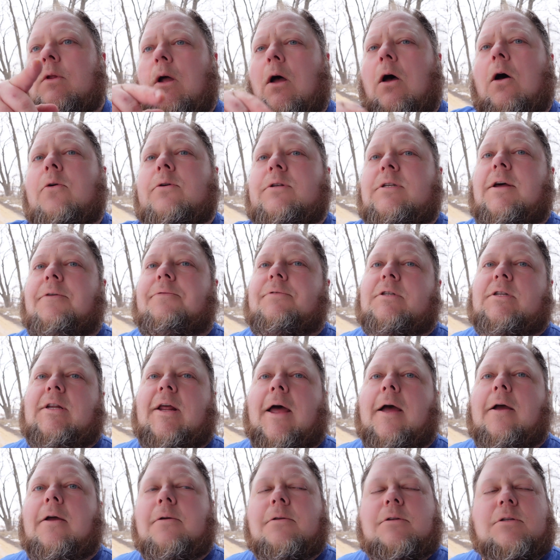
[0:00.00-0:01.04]
Always have a
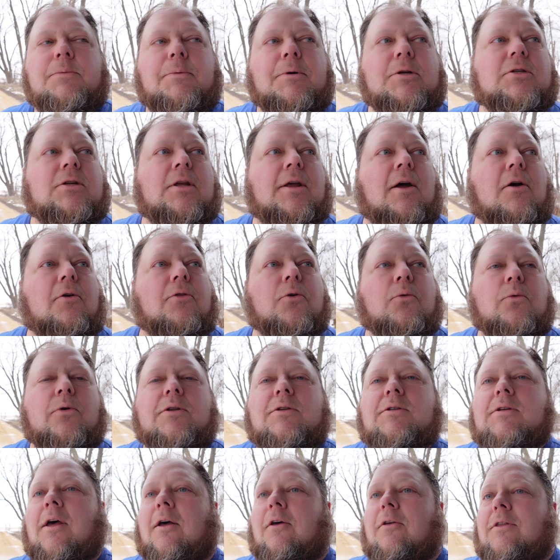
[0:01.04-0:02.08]
snack, especially out in the
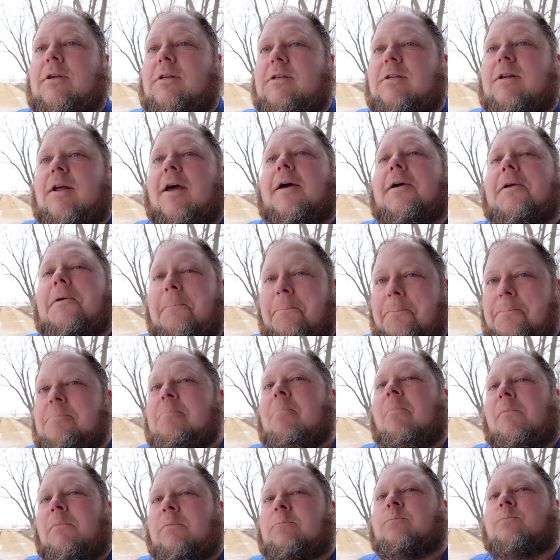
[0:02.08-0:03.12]
woods. A healthy snack,
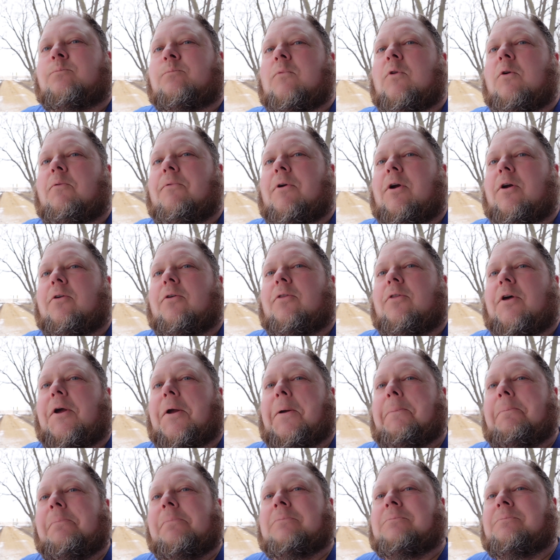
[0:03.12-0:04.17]
very good
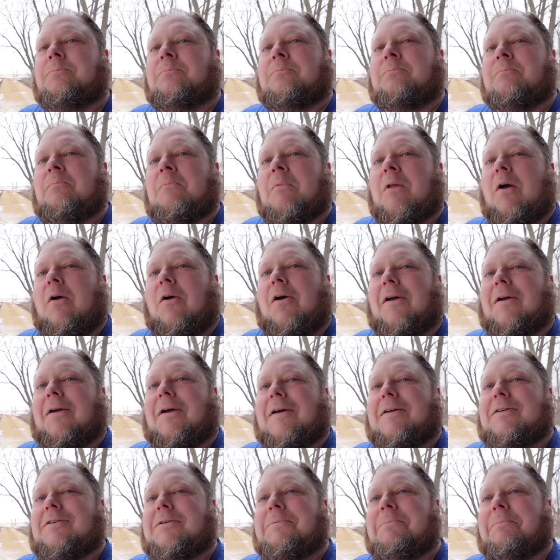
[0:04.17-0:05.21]
thing. Alright
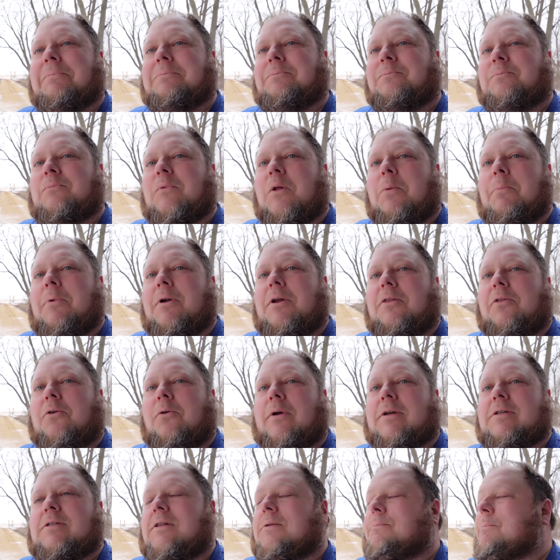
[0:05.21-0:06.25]
guys, I'm gonna eat the
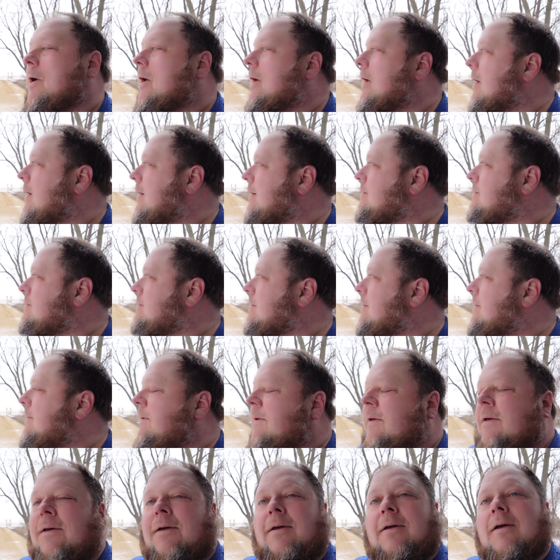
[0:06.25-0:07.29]
rest of my eggs,
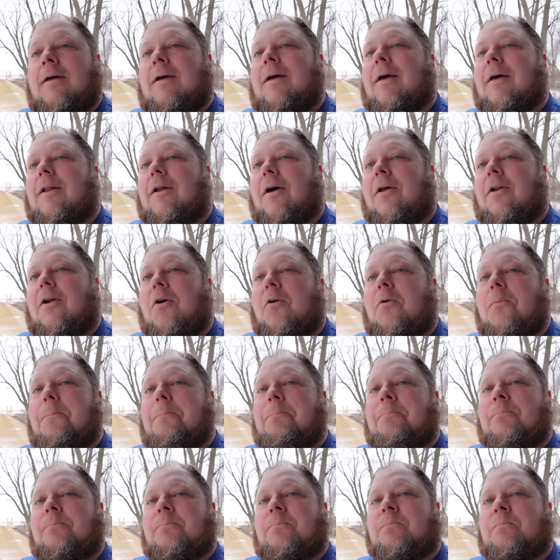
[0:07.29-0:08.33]
head on home.
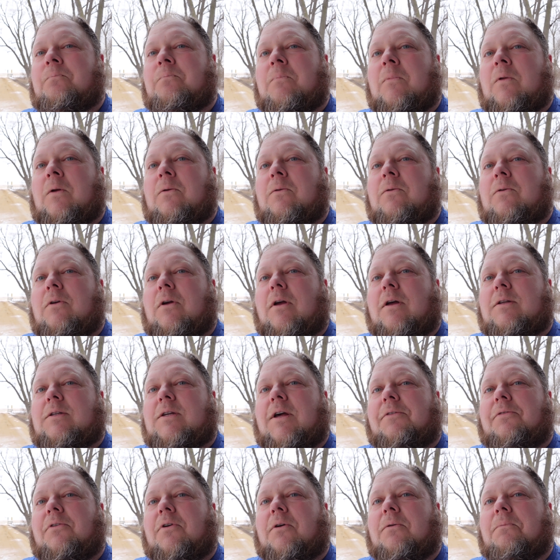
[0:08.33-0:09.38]
You guys
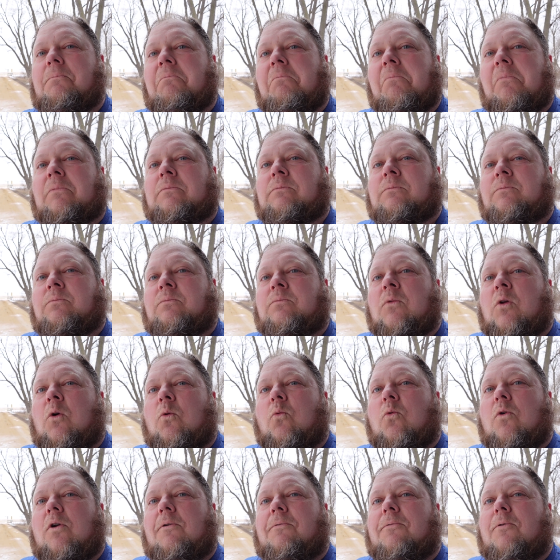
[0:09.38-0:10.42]
have a
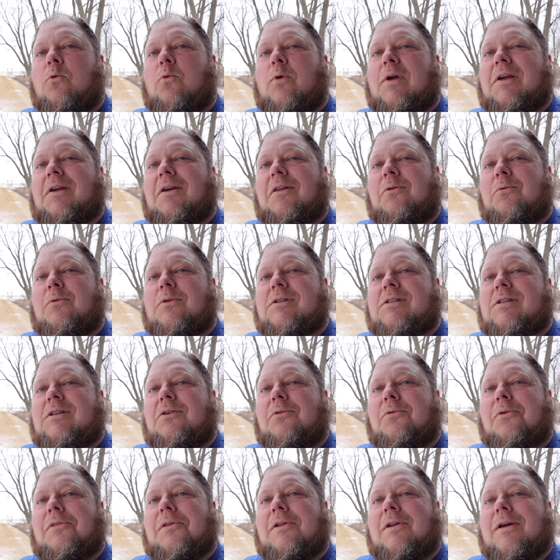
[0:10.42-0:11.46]
wonderful weekend, and we'll see
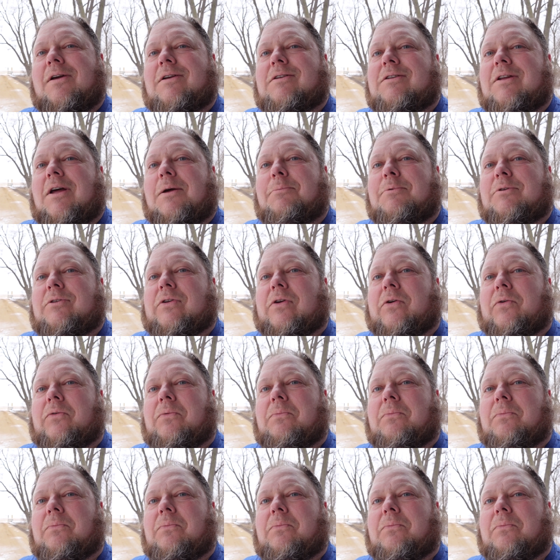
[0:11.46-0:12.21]
you on the next episode.